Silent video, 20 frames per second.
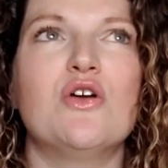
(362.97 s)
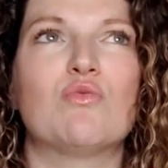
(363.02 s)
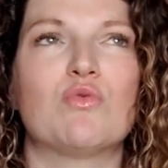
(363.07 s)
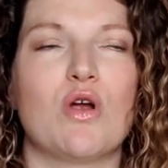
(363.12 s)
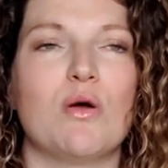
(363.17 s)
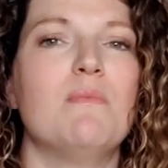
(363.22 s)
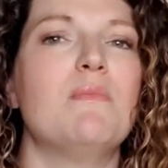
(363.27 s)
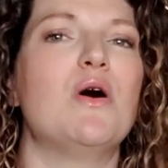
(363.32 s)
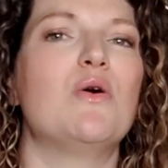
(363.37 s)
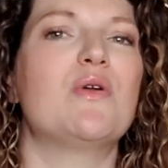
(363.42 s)

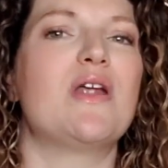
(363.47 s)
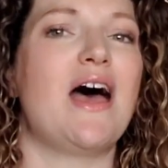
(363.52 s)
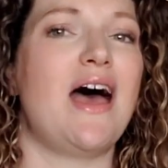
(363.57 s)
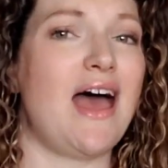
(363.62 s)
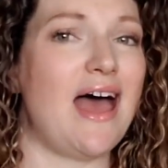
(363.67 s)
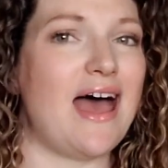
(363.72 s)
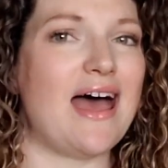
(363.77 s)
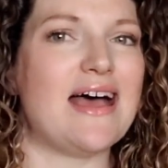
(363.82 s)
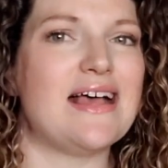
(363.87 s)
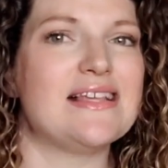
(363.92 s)

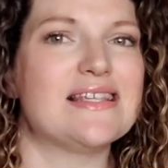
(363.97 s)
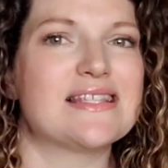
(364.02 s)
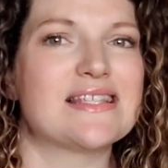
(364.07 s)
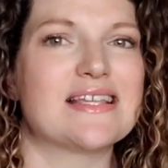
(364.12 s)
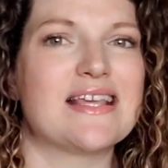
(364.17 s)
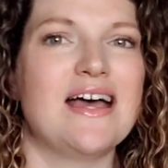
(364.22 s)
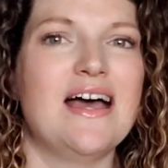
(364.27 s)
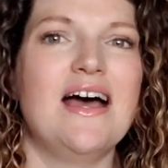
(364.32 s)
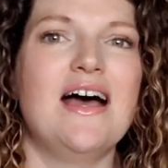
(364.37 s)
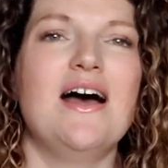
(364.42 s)

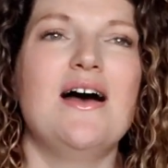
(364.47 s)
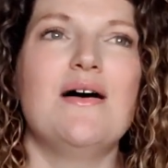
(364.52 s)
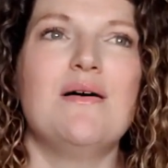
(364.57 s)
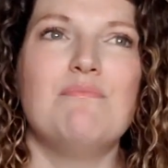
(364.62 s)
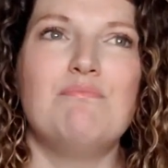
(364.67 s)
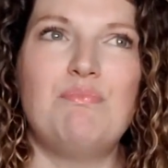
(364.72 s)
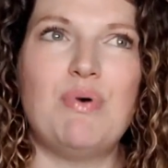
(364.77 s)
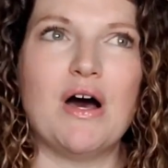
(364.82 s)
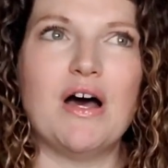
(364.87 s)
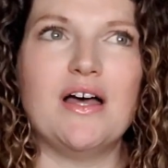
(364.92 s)
Ramona-esque,
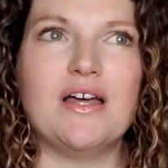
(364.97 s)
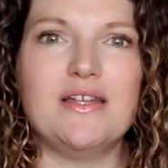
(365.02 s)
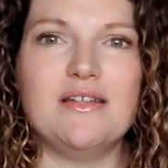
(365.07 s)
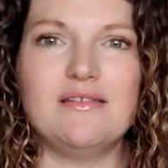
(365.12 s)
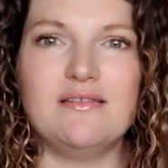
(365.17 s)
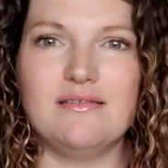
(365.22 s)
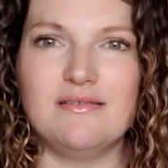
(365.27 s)
but